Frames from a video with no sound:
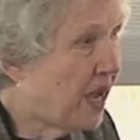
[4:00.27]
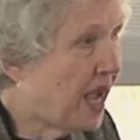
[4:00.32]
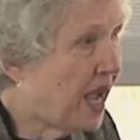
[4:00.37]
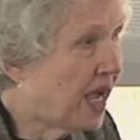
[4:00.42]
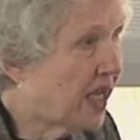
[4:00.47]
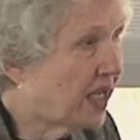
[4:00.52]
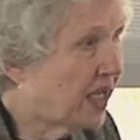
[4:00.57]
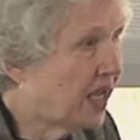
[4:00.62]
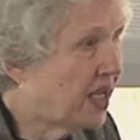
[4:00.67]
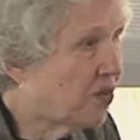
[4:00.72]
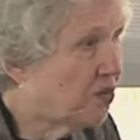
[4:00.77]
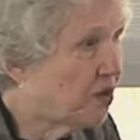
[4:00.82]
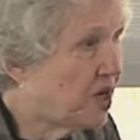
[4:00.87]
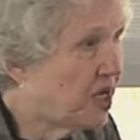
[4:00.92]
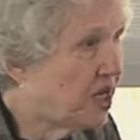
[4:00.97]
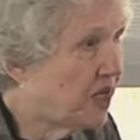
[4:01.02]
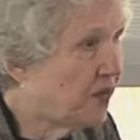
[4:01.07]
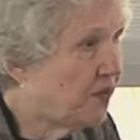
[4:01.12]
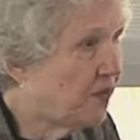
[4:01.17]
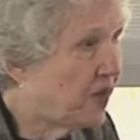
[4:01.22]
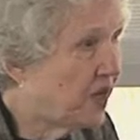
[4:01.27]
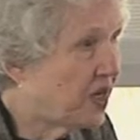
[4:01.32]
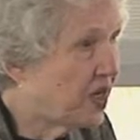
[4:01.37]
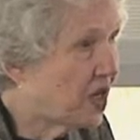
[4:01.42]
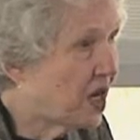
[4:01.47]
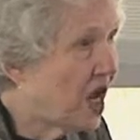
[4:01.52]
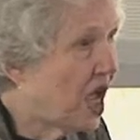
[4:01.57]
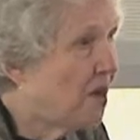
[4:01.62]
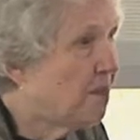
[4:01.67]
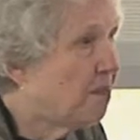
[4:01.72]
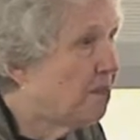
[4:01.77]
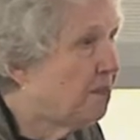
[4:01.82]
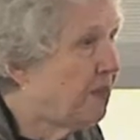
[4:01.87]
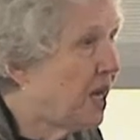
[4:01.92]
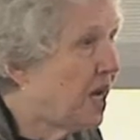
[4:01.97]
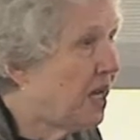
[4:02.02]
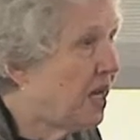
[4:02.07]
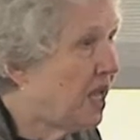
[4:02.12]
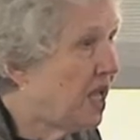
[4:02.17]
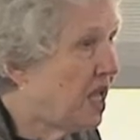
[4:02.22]
back and reconfigure,
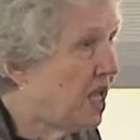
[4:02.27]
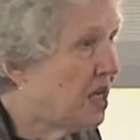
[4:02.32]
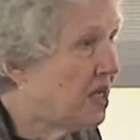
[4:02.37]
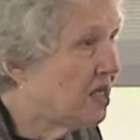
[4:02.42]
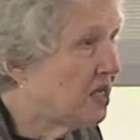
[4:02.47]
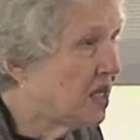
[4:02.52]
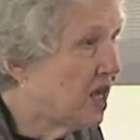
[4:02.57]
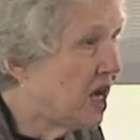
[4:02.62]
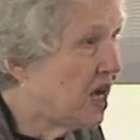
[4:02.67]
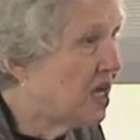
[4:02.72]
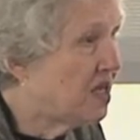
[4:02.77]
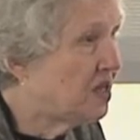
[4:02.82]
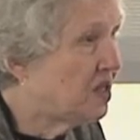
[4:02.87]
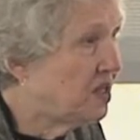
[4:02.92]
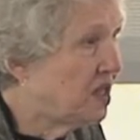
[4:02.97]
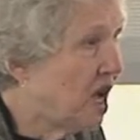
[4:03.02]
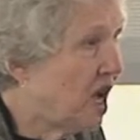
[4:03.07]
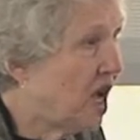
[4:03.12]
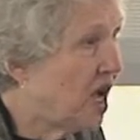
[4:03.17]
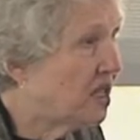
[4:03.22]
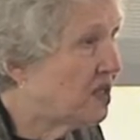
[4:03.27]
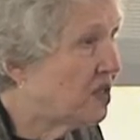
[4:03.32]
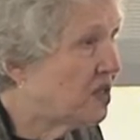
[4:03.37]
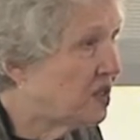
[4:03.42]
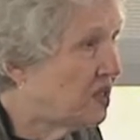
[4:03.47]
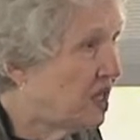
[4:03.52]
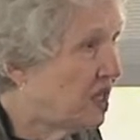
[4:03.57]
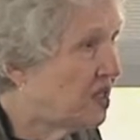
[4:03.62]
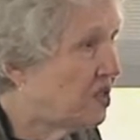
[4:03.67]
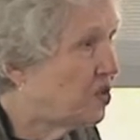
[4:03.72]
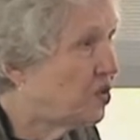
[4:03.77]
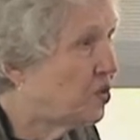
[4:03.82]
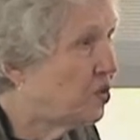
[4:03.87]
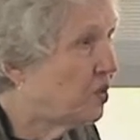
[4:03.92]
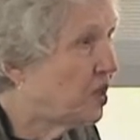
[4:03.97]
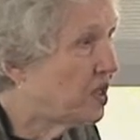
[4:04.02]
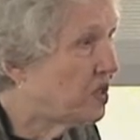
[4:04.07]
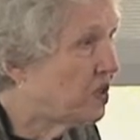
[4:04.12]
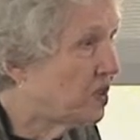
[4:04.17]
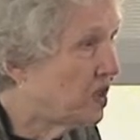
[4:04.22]
but it does not cease
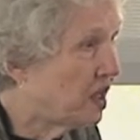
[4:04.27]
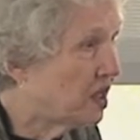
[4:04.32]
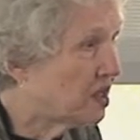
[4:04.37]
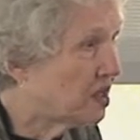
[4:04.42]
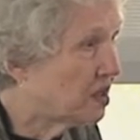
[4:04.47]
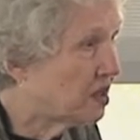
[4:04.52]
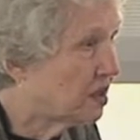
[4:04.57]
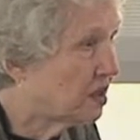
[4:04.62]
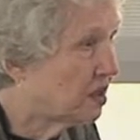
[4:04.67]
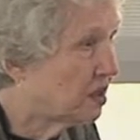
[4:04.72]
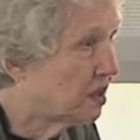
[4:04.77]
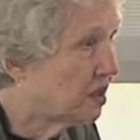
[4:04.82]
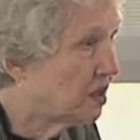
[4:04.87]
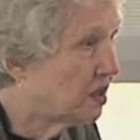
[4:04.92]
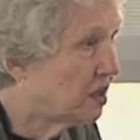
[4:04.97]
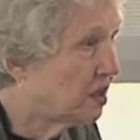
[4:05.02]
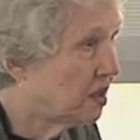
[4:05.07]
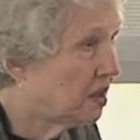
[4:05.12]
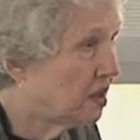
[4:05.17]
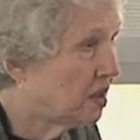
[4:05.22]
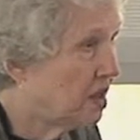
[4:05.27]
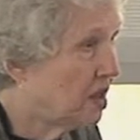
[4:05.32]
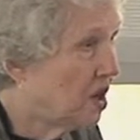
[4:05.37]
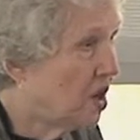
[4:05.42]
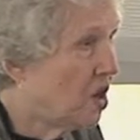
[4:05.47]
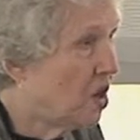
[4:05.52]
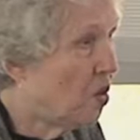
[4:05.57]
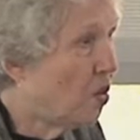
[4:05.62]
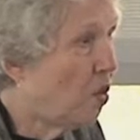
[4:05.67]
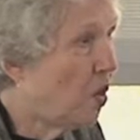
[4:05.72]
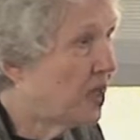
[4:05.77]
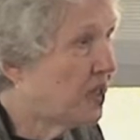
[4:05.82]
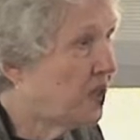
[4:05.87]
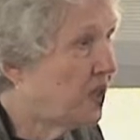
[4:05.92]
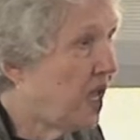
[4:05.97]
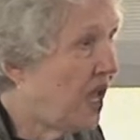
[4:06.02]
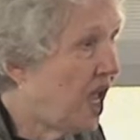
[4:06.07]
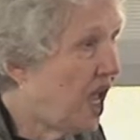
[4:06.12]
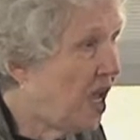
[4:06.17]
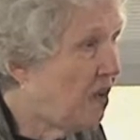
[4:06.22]
to exist. What's
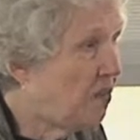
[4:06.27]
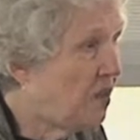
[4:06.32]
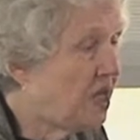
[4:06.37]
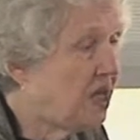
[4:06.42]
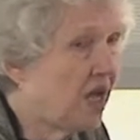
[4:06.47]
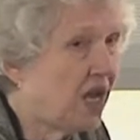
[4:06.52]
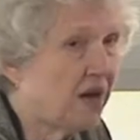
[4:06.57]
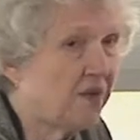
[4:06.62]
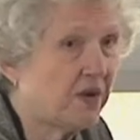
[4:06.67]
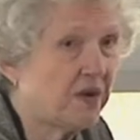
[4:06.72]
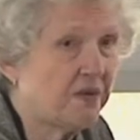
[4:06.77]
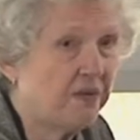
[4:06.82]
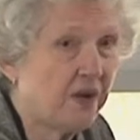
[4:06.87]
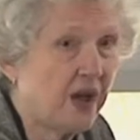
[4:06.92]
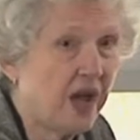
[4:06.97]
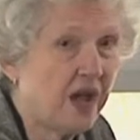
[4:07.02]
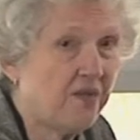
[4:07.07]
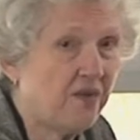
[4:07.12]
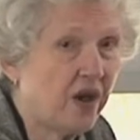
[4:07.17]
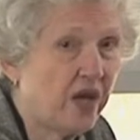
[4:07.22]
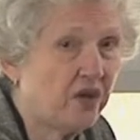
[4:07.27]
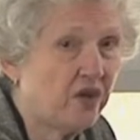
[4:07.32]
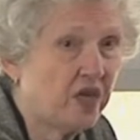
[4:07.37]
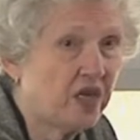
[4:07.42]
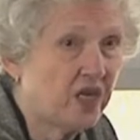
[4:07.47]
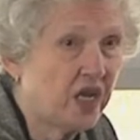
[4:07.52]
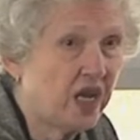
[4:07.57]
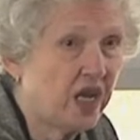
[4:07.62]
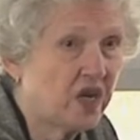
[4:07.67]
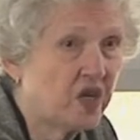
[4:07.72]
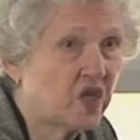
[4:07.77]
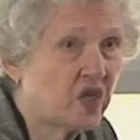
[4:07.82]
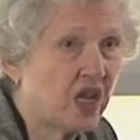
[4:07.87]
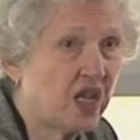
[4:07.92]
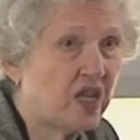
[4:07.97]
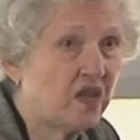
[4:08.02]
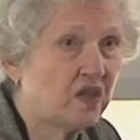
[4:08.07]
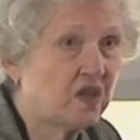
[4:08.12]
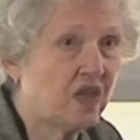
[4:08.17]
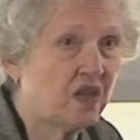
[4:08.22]
happening every 500 years
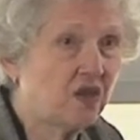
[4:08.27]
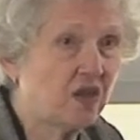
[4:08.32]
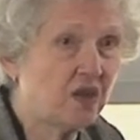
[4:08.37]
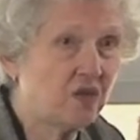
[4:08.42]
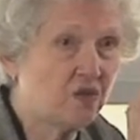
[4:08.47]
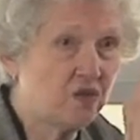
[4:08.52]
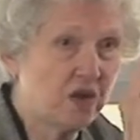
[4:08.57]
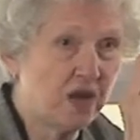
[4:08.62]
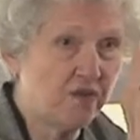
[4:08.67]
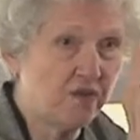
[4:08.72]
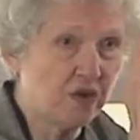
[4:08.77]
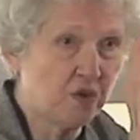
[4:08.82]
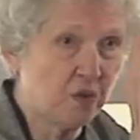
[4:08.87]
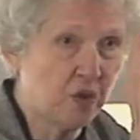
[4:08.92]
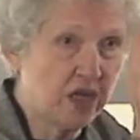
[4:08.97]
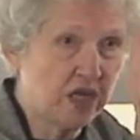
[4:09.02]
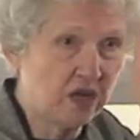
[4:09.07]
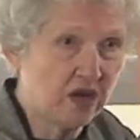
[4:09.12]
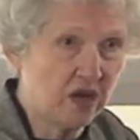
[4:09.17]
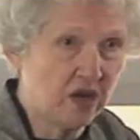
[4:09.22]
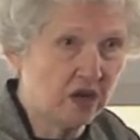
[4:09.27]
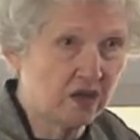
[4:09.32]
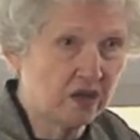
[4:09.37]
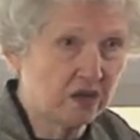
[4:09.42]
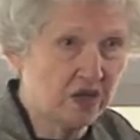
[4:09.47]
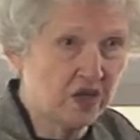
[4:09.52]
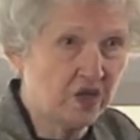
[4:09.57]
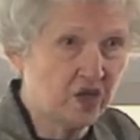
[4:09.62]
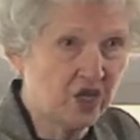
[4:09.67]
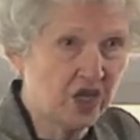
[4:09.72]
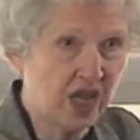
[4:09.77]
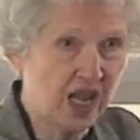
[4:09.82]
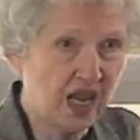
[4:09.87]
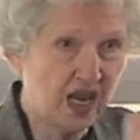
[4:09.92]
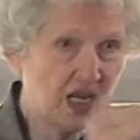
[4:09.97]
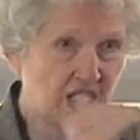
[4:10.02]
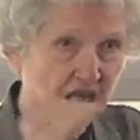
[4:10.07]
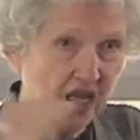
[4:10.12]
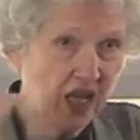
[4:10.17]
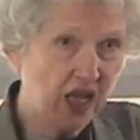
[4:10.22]
is that the river we call
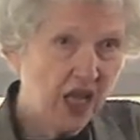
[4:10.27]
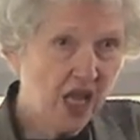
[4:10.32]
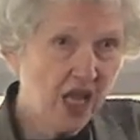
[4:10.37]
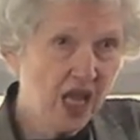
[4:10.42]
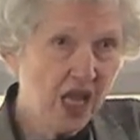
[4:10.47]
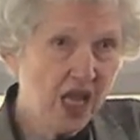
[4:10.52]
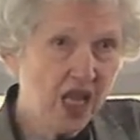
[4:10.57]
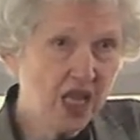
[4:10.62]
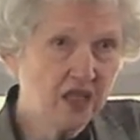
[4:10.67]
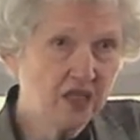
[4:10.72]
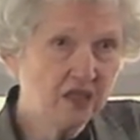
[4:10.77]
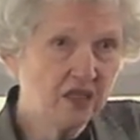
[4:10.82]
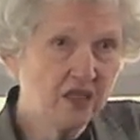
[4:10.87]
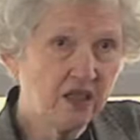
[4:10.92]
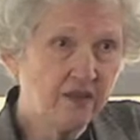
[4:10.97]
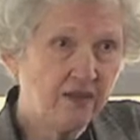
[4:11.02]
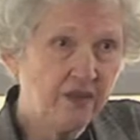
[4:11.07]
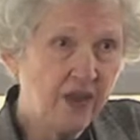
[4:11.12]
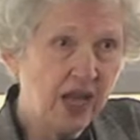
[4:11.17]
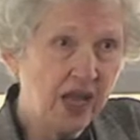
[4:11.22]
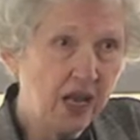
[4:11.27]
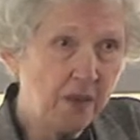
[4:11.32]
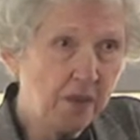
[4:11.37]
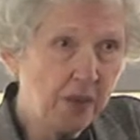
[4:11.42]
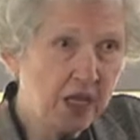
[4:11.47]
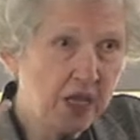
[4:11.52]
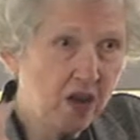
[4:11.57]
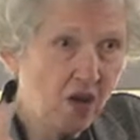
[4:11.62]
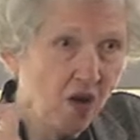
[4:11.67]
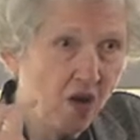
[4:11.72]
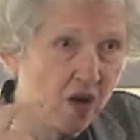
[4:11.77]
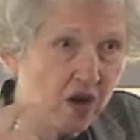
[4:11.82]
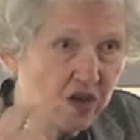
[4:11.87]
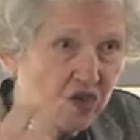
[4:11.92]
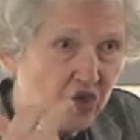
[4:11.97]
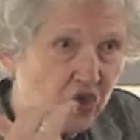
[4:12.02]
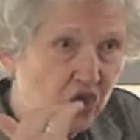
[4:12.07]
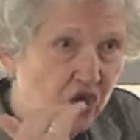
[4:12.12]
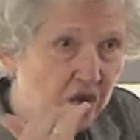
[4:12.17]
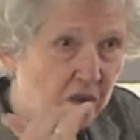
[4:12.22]
Christianity is developing or
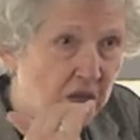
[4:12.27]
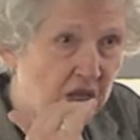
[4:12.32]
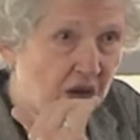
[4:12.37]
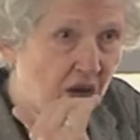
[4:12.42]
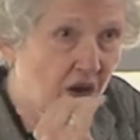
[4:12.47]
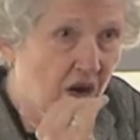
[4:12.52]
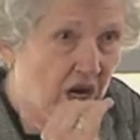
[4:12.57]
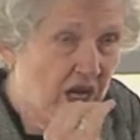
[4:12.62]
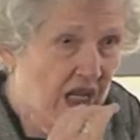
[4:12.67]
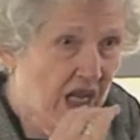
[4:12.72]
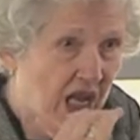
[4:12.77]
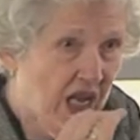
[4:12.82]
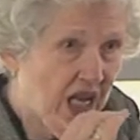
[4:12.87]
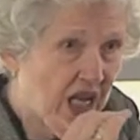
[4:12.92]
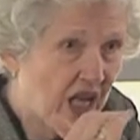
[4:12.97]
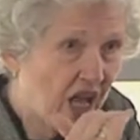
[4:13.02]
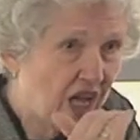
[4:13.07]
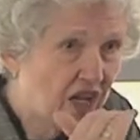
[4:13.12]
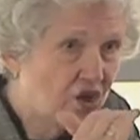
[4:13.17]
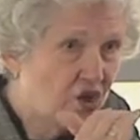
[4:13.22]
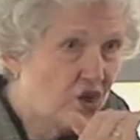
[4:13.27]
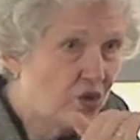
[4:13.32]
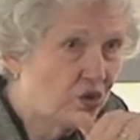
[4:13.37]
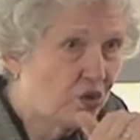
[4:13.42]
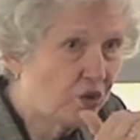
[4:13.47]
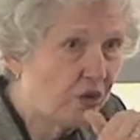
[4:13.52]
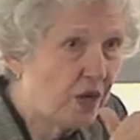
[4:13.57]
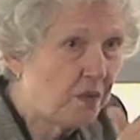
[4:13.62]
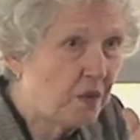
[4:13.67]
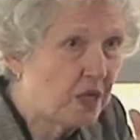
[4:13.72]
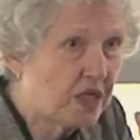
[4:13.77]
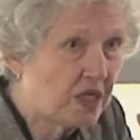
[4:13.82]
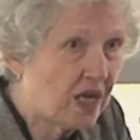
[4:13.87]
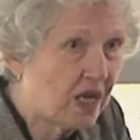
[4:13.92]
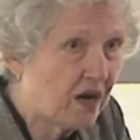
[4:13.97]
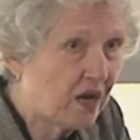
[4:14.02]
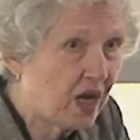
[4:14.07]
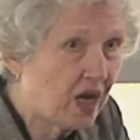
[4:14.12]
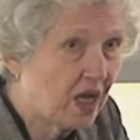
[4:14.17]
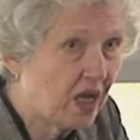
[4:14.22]
assuming or getting a new
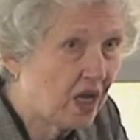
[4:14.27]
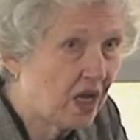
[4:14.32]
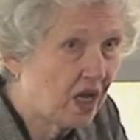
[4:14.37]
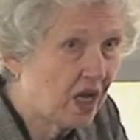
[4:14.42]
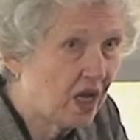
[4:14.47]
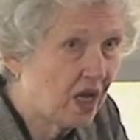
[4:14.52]
tributary.